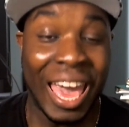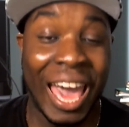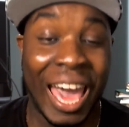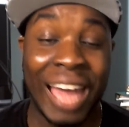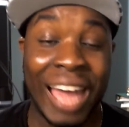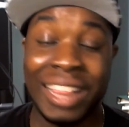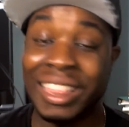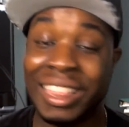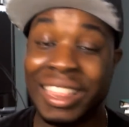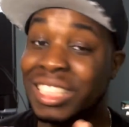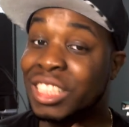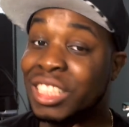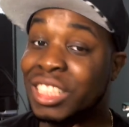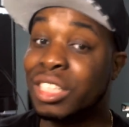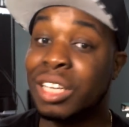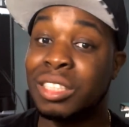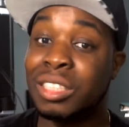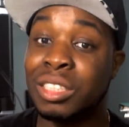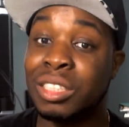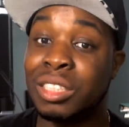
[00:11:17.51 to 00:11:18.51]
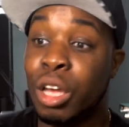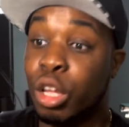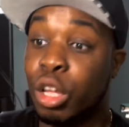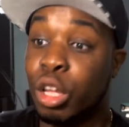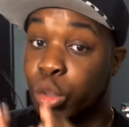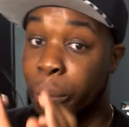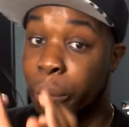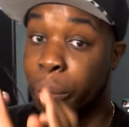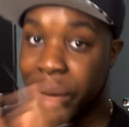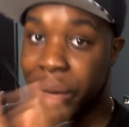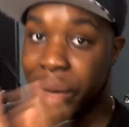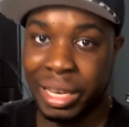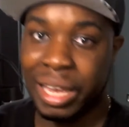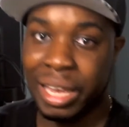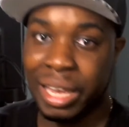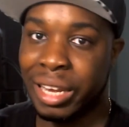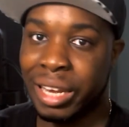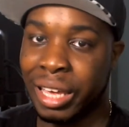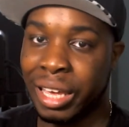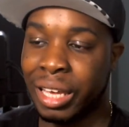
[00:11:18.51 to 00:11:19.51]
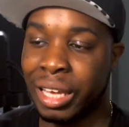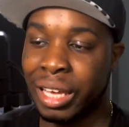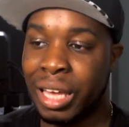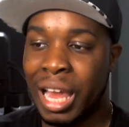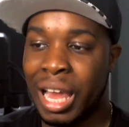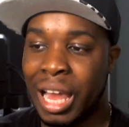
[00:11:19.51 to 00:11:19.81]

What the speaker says: And this is just the beginning.